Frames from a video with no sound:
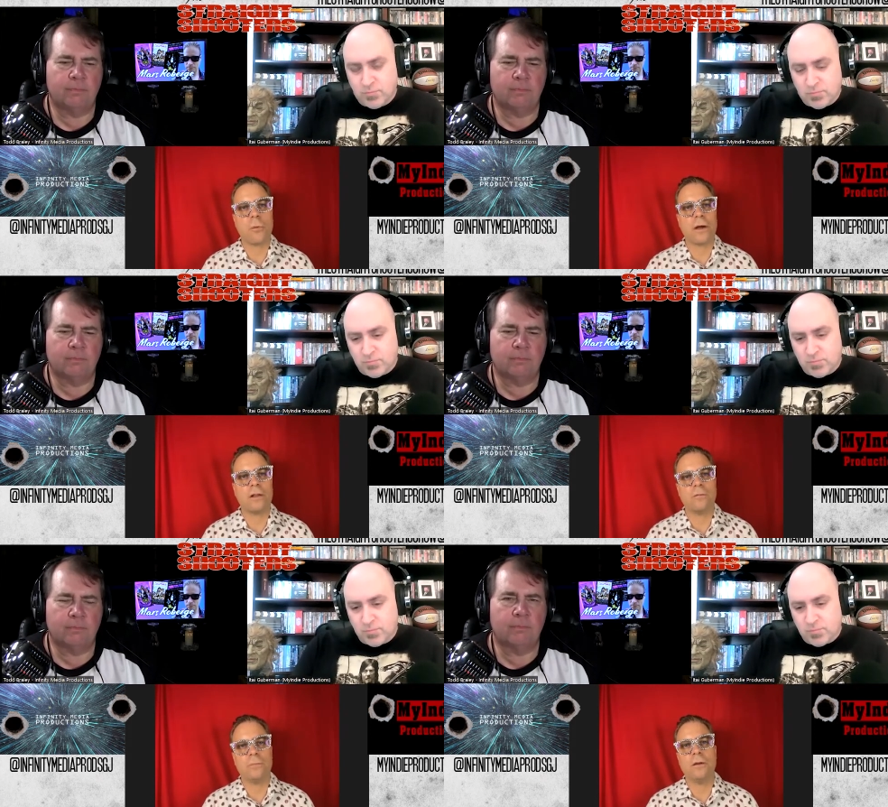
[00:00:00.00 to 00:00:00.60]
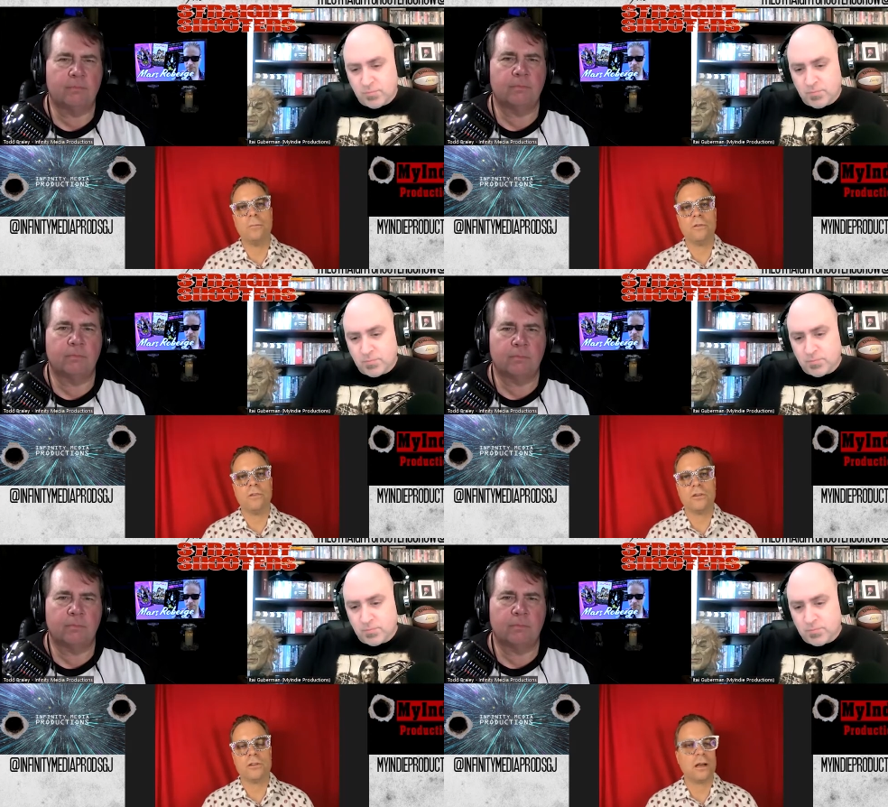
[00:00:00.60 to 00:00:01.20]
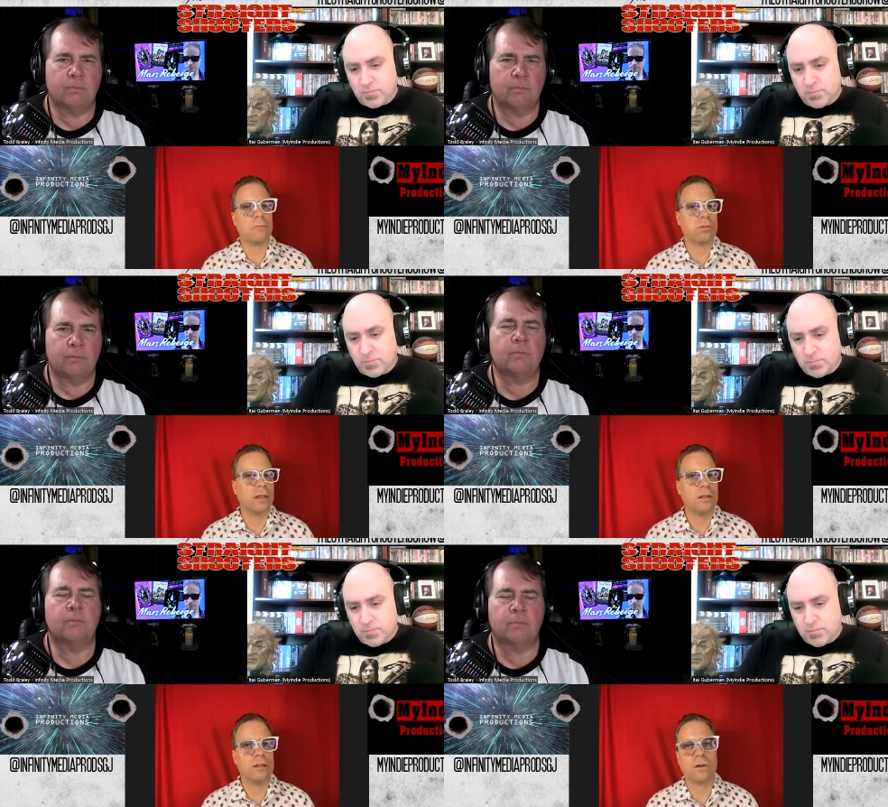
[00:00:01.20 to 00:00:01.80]
Speaker 1: wanted to be a musician. I
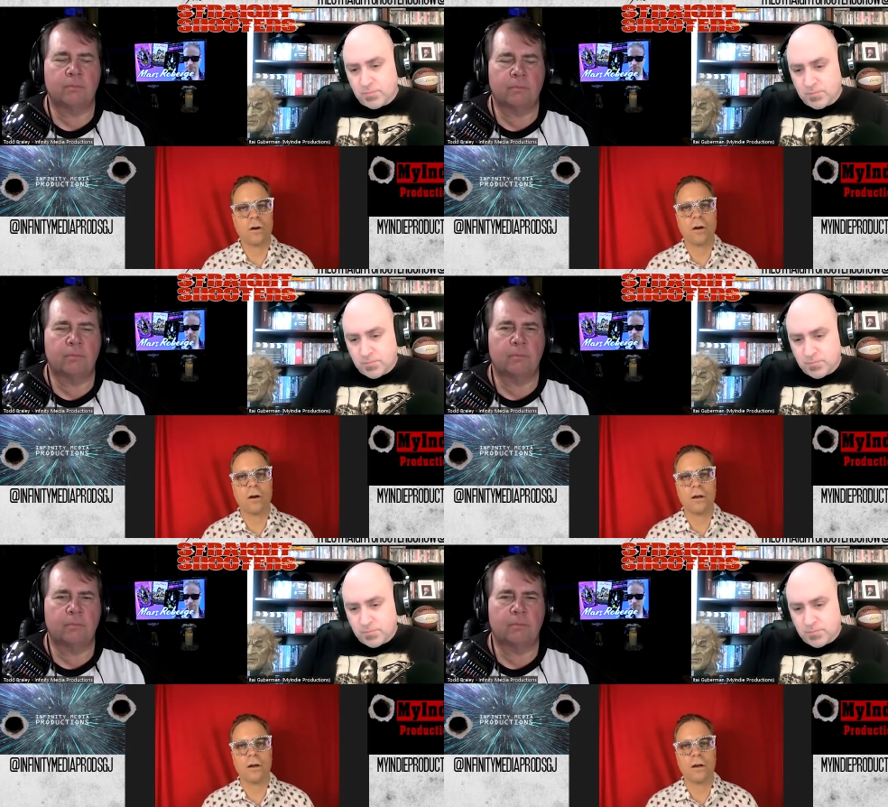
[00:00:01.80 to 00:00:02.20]
played guitar